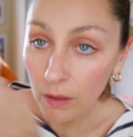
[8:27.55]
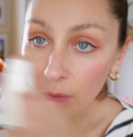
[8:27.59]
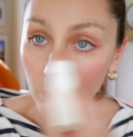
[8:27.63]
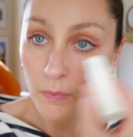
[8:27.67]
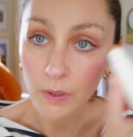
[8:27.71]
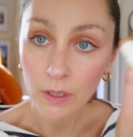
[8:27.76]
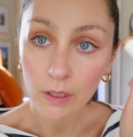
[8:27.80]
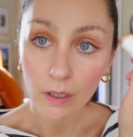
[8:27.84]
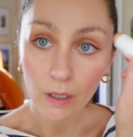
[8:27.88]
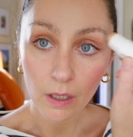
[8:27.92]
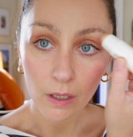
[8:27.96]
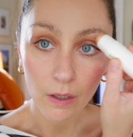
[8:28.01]
I'm
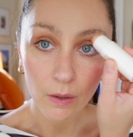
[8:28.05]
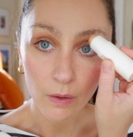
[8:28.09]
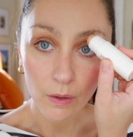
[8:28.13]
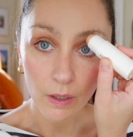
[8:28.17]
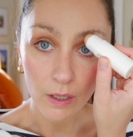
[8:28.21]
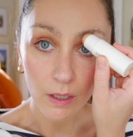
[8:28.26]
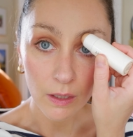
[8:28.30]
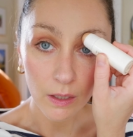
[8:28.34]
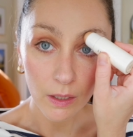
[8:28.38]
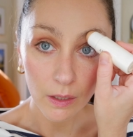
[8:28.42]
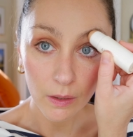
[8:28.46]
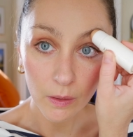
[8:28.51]
going to go
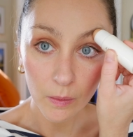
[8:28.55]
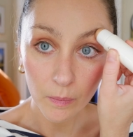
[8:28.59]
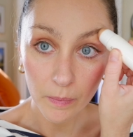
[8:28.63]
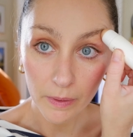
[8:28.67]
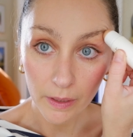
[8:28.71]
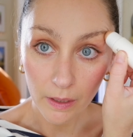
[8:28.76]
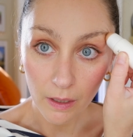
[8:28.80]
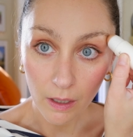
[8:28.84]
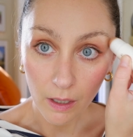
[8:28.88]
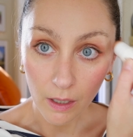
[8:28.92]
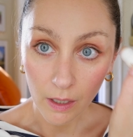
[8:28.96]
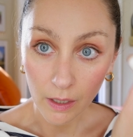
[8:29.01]
a little
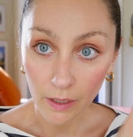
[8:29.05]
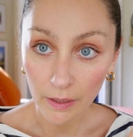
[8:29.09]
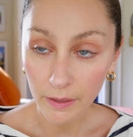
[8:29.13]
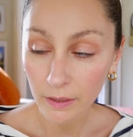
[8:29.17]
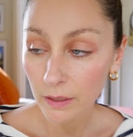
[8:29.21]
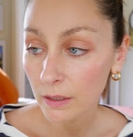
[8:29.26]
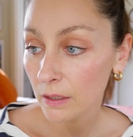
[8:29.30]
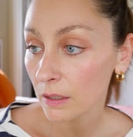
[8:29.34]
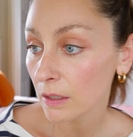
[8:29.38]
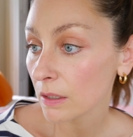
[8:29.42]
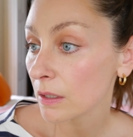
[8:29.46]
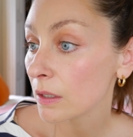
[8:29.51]
bit
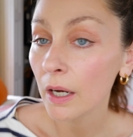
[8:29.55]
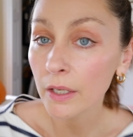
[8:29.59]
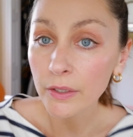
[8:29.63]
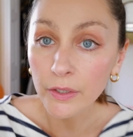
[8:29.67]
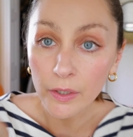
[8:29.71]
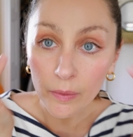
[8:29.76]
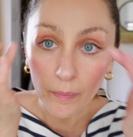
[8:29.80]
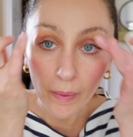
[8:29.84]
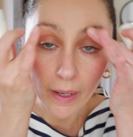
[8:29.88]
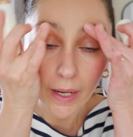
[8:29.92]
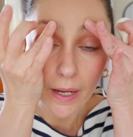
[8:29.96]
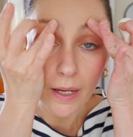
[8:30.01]
on
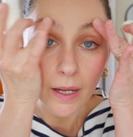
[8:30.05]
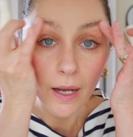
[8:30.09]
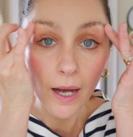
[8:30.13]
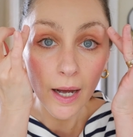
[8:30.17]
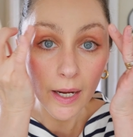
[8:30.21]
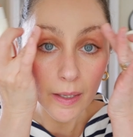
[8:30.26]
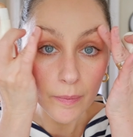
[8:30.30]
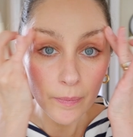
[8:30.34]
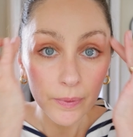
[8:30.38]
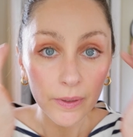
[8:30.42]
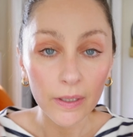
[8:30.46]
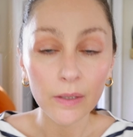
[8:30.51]
under my
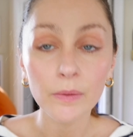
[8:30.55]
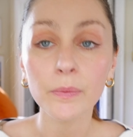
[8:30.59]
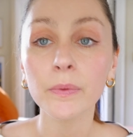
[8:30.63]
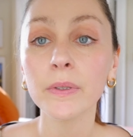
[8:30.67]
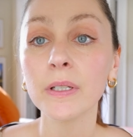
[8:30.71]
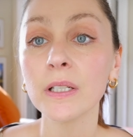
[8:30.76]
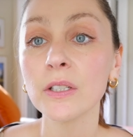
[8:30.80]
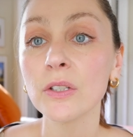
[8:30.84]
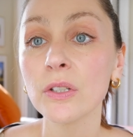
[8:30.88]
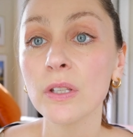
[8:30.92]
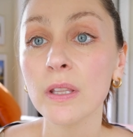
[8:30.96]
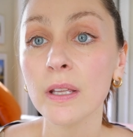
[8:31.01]
eyebrow
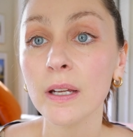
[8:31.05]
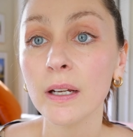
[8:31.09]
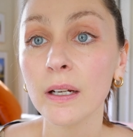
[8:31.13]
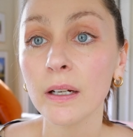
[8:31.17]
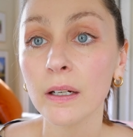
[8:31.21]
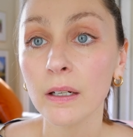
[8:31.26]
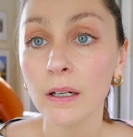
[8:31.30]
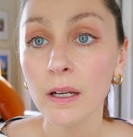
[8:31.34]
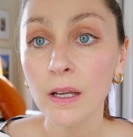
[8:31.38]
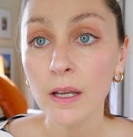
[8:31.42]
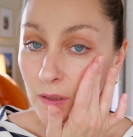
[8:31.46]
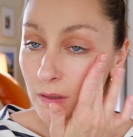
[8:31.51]
ridge
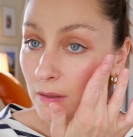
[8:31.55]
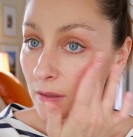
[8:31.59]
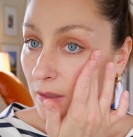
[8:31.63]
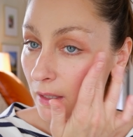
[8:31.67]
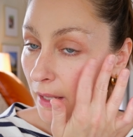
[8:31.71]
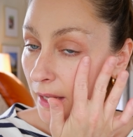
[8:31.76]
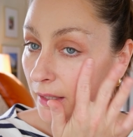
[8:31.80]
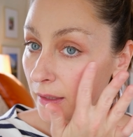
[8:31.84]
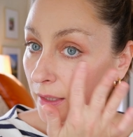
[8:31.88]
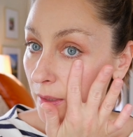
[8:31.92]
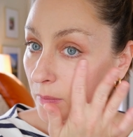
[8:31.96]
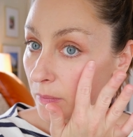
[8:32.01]
there, then
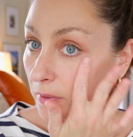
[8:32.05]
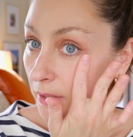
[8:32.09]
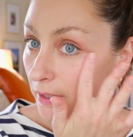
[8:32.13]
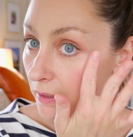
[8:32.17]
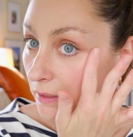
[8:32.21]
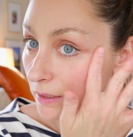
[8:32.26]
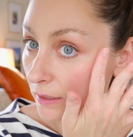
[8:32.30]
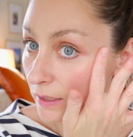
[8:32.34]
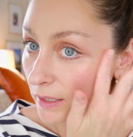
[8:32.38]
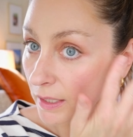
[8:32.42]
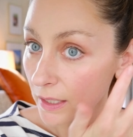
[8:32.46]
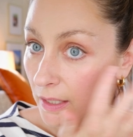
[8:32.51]
slightly
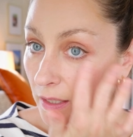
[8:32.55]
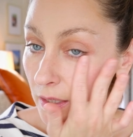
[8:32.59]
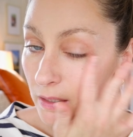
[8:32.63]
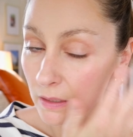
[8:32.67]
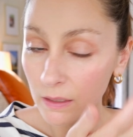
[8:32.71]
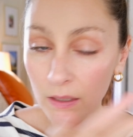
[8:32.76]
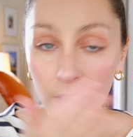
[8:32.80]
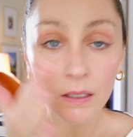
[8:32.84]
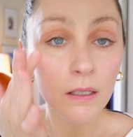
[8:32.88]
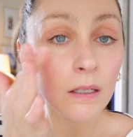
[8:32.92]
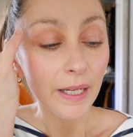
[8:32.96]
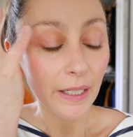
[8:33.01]
blend it
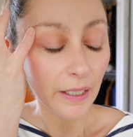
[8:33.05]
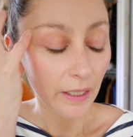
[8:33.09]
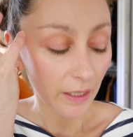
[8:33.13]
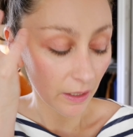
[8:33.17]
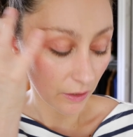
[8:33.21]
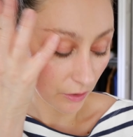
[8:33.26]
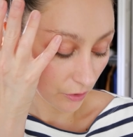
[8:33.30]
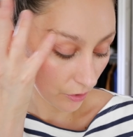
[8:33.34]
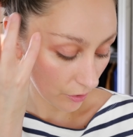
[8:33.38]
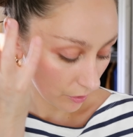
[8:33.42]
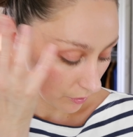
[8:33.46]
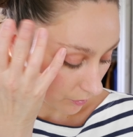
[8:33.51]
in,
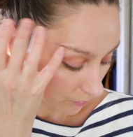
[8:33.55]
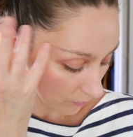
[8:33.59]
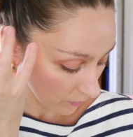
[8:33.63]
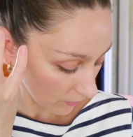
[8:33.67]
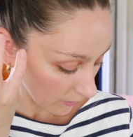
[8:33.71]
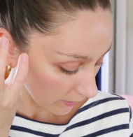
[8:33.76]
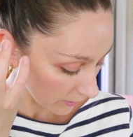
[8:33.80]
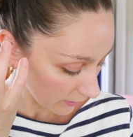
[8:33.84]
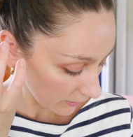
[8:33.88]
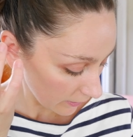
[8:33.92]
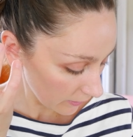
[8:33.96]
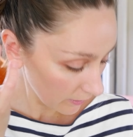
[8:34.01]
making
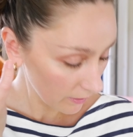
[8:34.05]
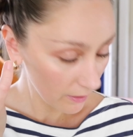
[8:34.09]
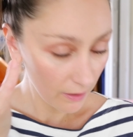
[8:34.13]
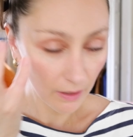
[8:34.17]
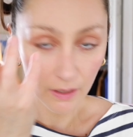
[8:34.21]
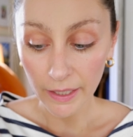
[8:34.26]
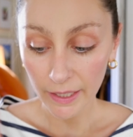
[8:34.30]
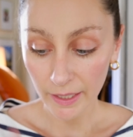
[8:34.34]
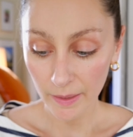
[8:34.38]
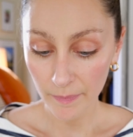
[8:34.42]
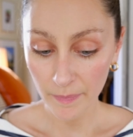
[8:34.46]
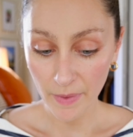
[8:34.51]
sure
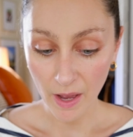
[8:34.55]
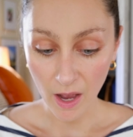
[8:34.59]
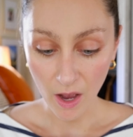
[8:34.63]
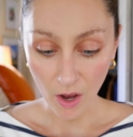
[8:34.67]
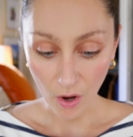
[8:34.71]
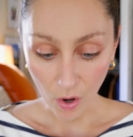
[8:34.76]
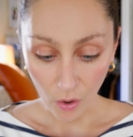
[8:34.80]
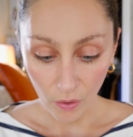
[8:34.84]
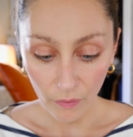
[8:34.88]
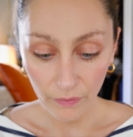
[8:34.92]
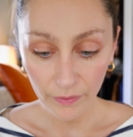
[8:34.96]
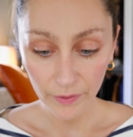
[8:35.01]
that I'm
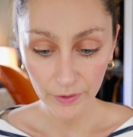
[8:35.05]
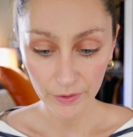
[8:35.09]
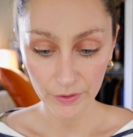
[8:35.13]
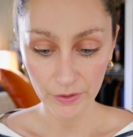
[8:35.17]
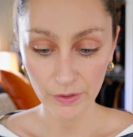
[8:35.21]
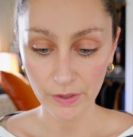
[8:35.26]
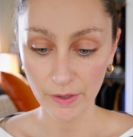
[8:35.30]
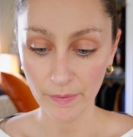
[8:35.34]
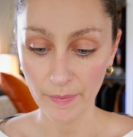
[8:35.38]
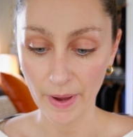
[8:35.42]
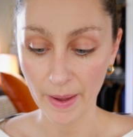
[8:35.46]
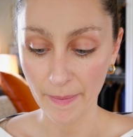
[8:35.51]
not
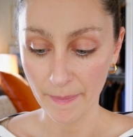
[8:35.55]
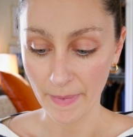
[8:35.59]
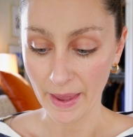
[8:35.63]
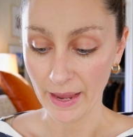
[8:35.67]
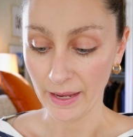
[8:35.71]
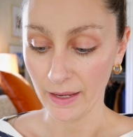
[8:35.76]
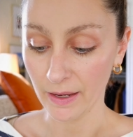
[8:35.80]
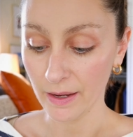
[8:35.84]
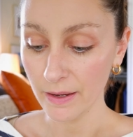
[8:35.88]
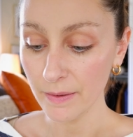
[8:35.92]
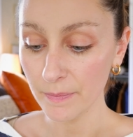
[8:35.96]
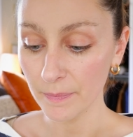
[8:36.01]
overdoing my
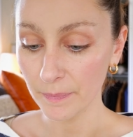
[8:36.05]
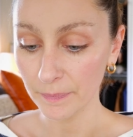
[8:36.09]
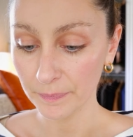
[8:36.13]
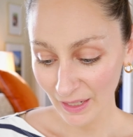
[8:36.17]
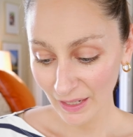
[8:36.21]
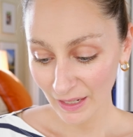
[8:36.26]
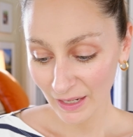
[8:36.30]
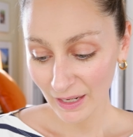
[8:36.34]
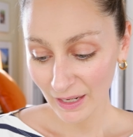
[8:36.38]
makeup.